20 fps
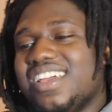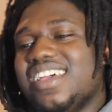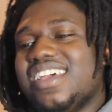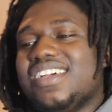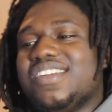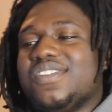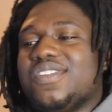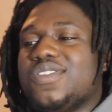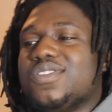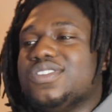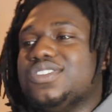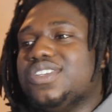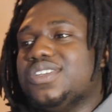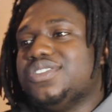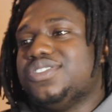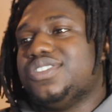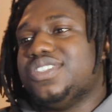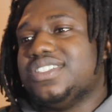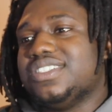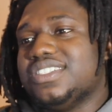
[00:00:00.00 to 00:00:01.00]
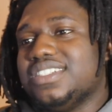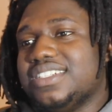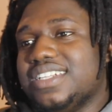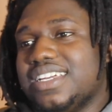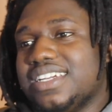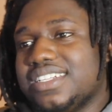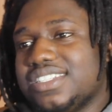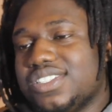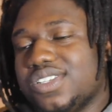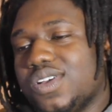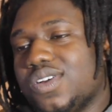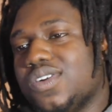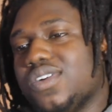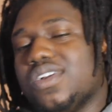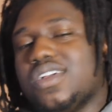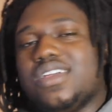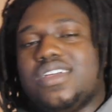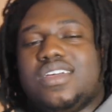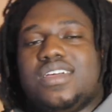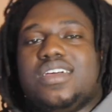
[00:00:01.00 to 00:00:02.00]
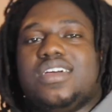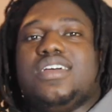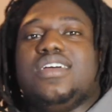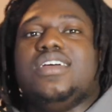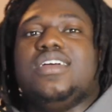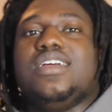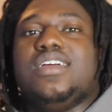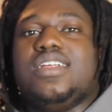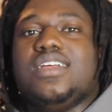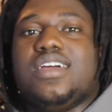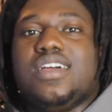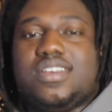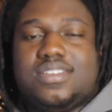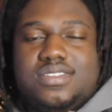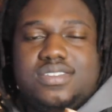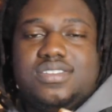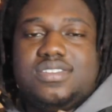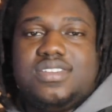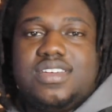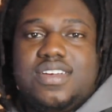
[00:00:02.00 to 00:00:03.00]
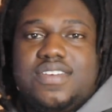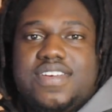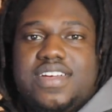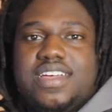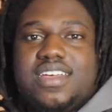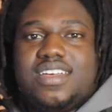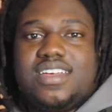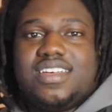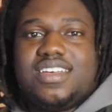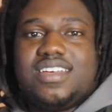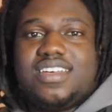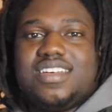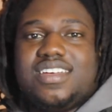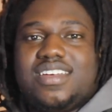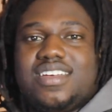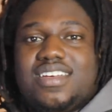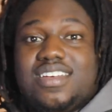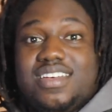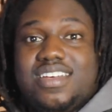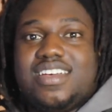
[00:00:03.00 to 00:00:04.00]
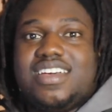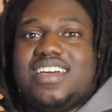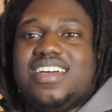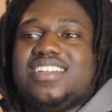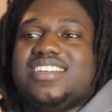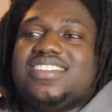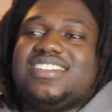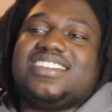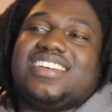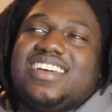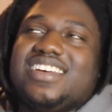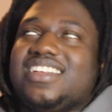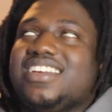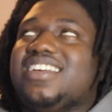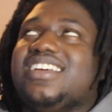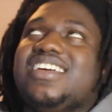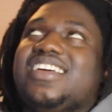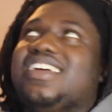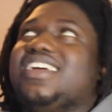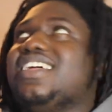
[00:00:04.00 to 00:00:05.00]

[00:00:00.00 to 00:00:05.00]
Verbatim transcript: it. We're gonna jump straight to the next song. I'll see you there, right? Alright, let's get it.